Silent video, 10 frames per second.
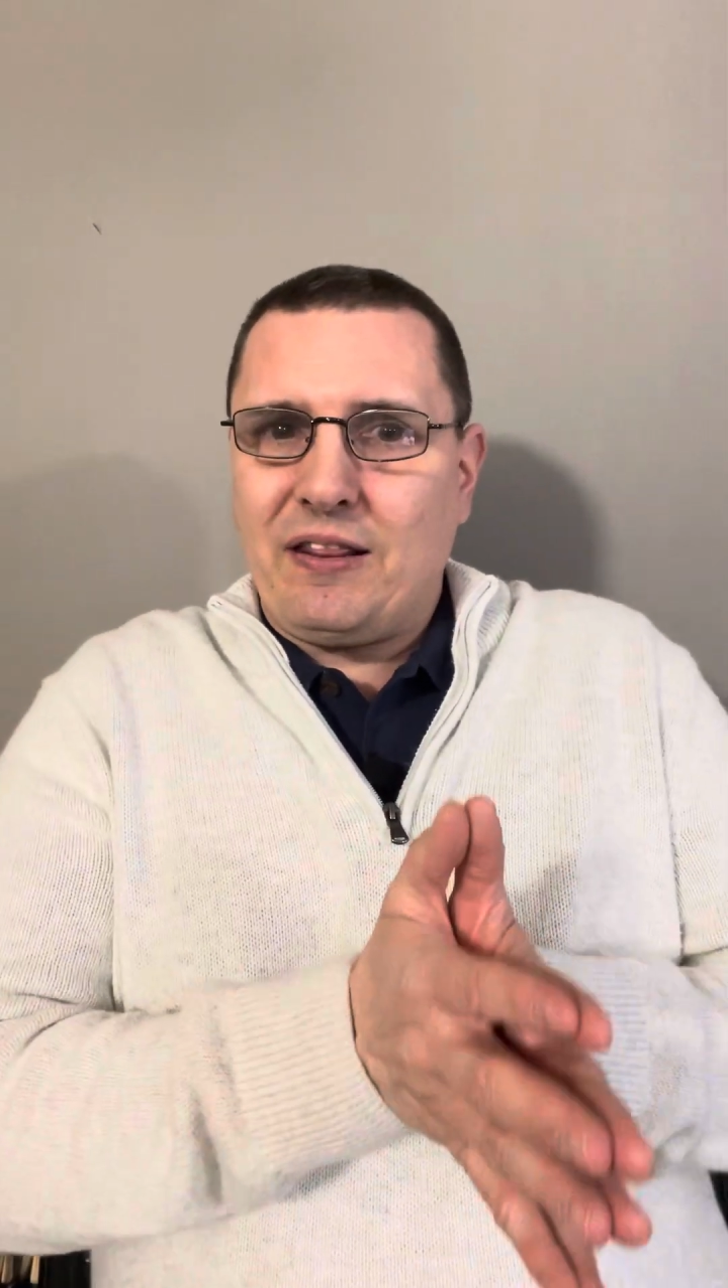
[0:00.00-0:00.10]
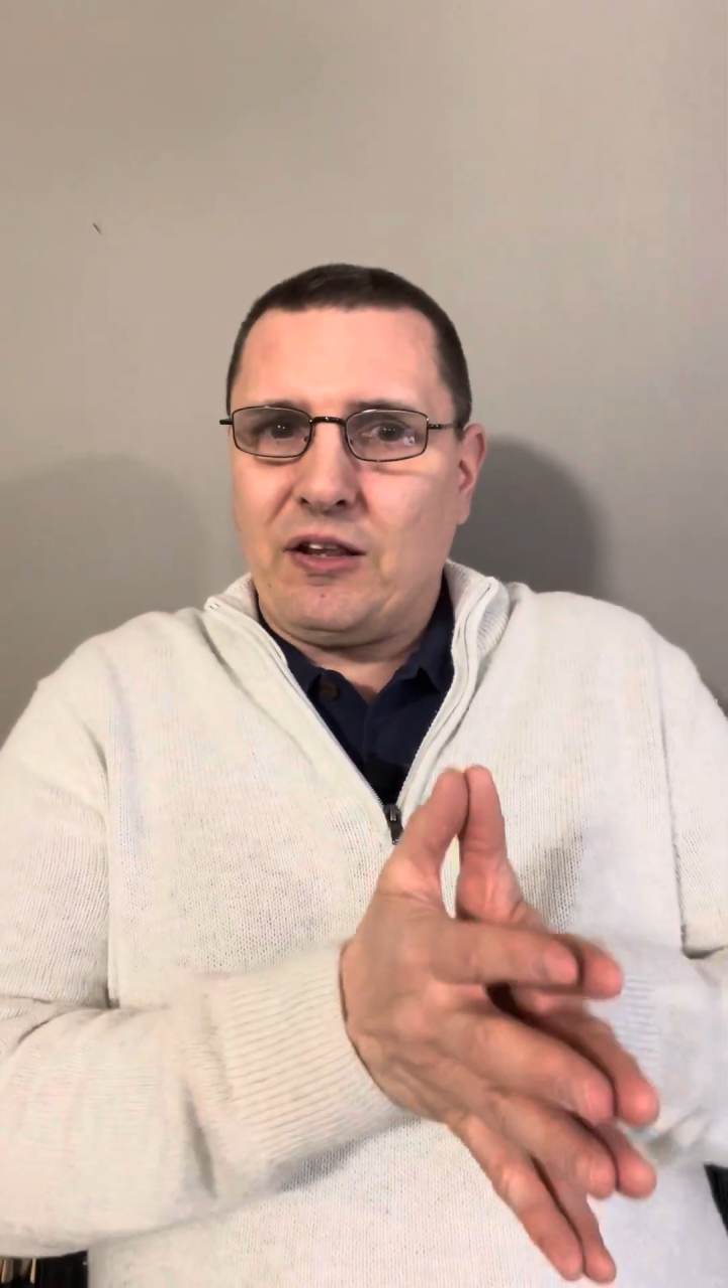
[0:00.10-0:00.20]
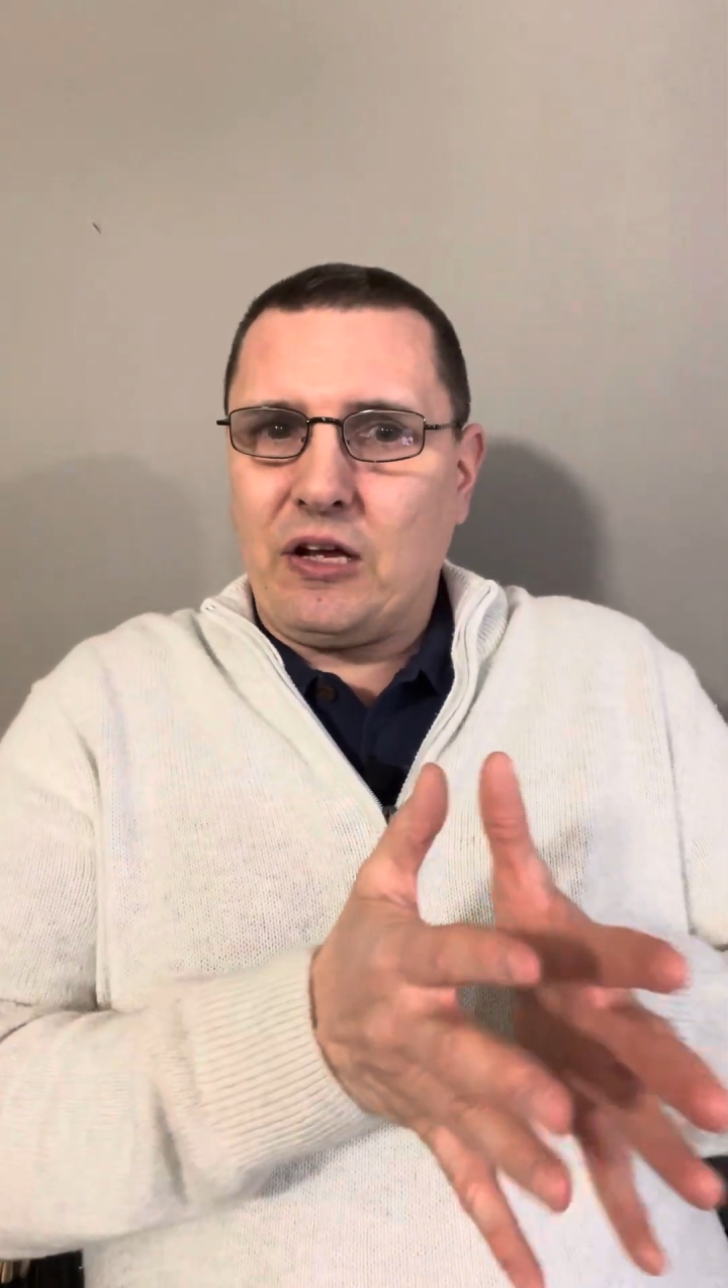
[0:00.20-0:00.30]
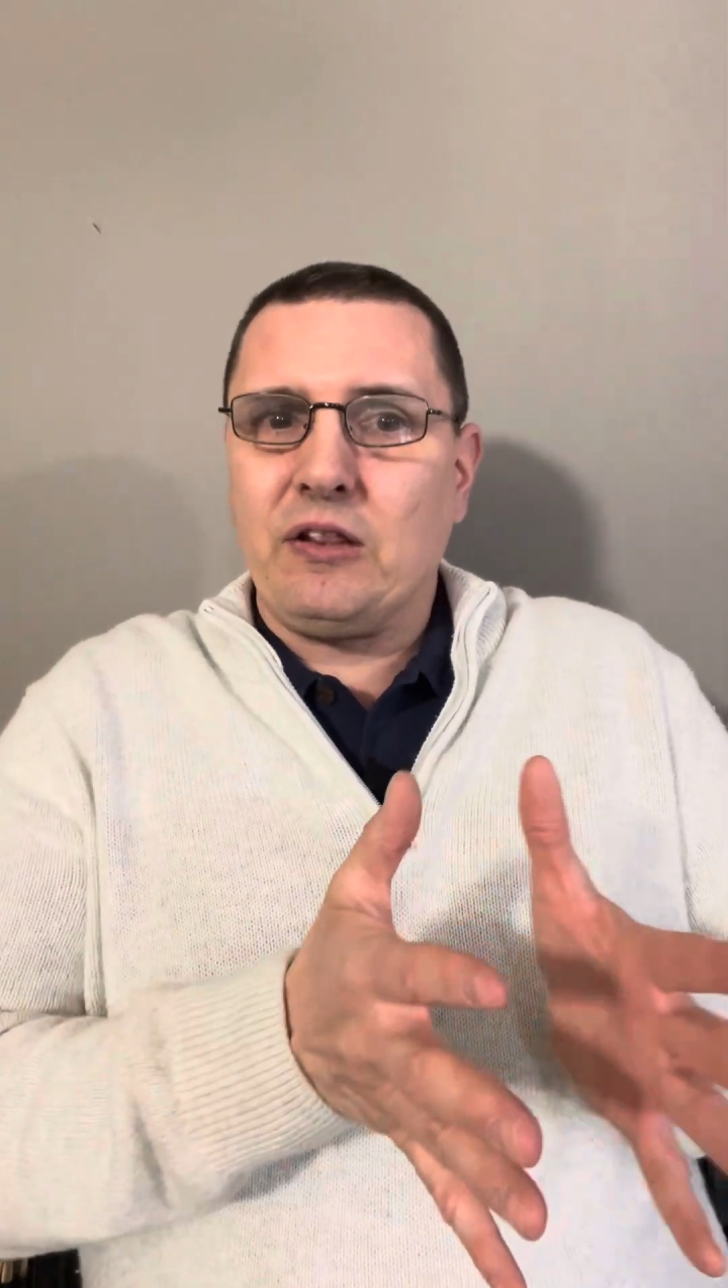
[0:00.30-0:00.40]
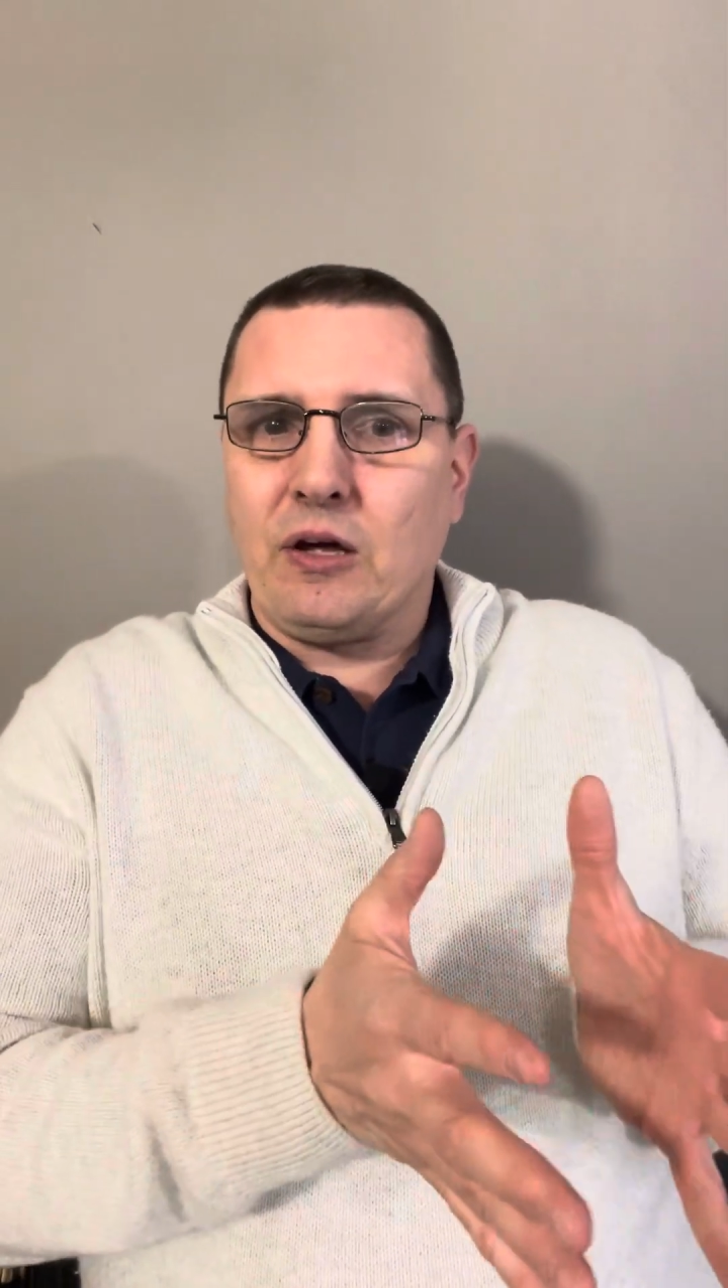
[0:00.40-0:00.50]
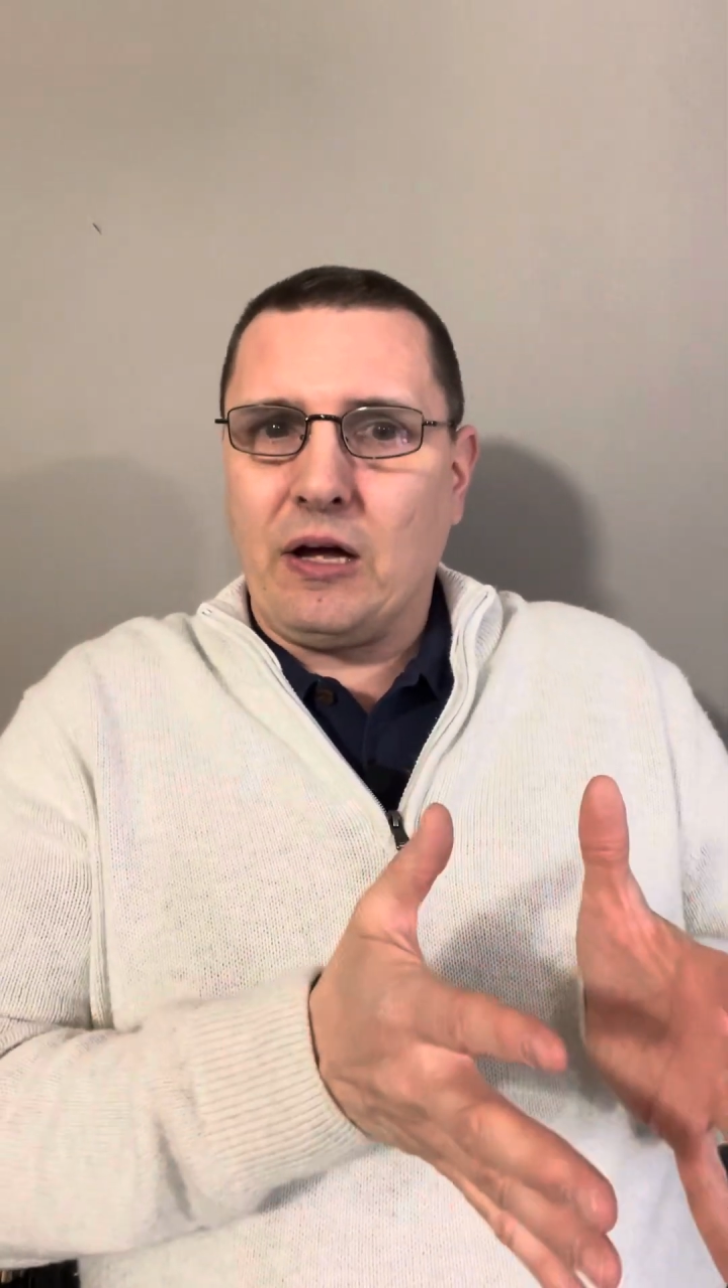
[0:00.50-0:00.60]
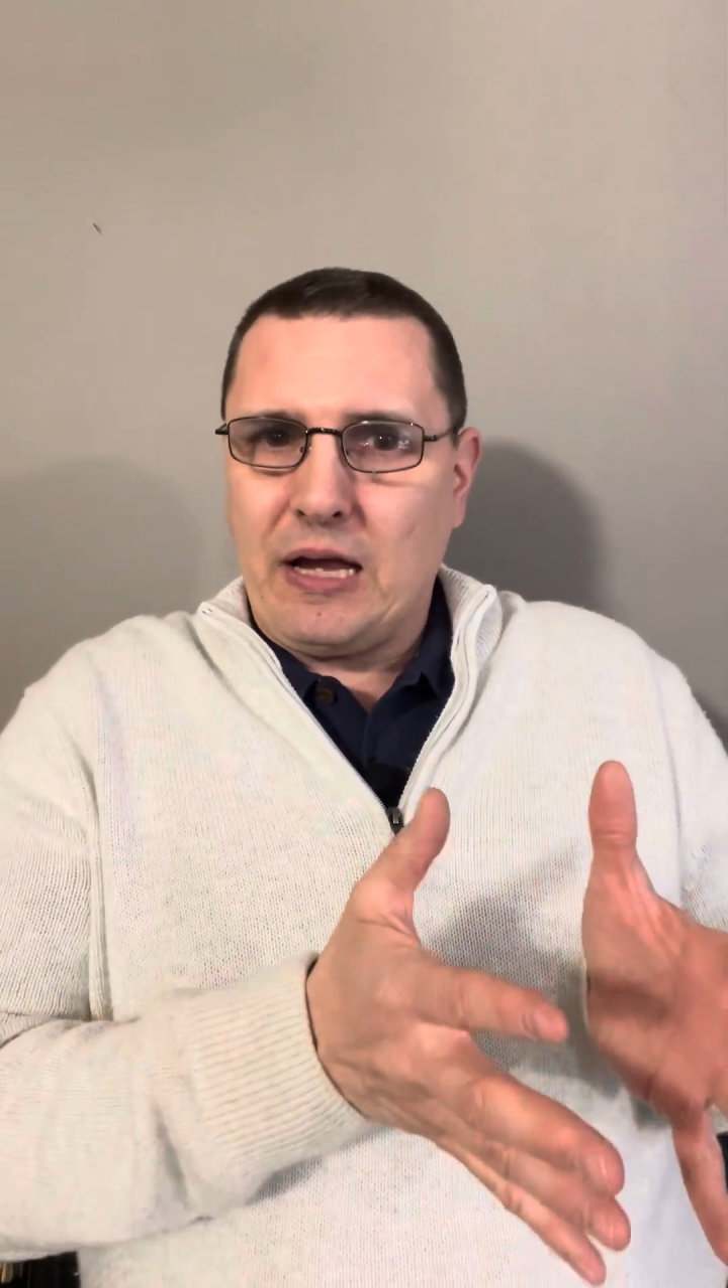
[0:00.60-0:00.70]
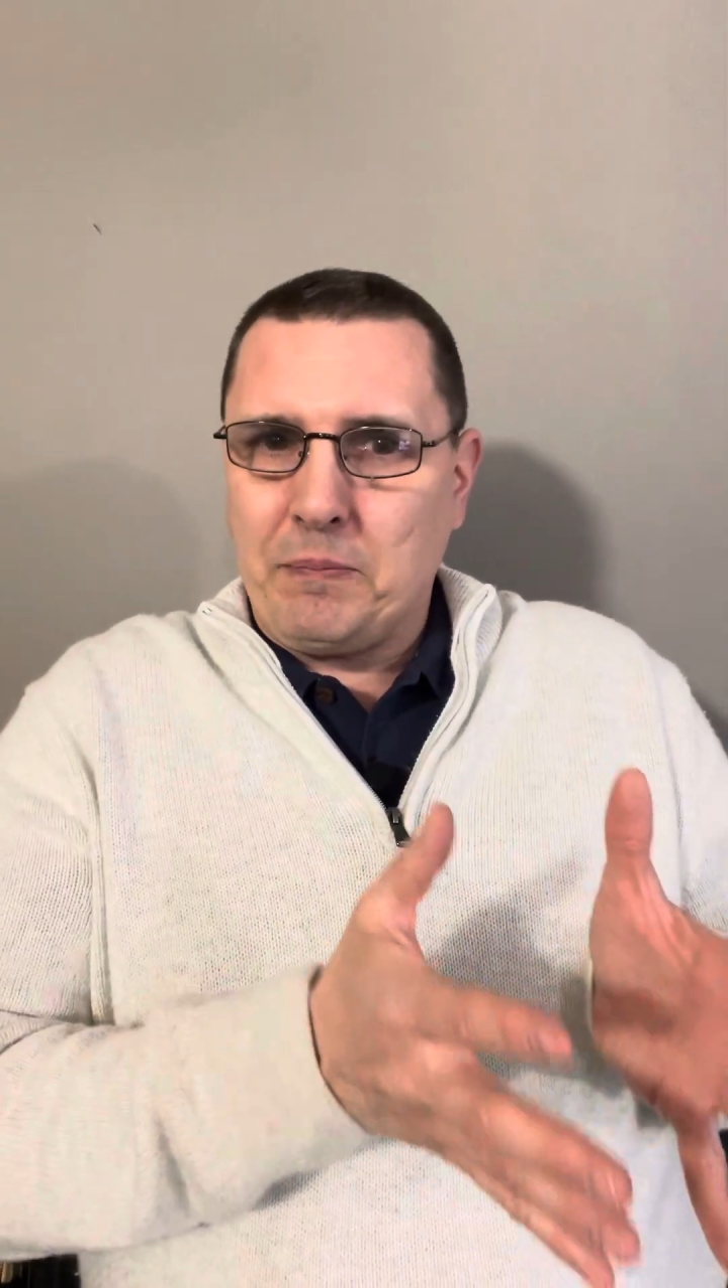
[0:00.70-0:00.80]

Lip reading: in the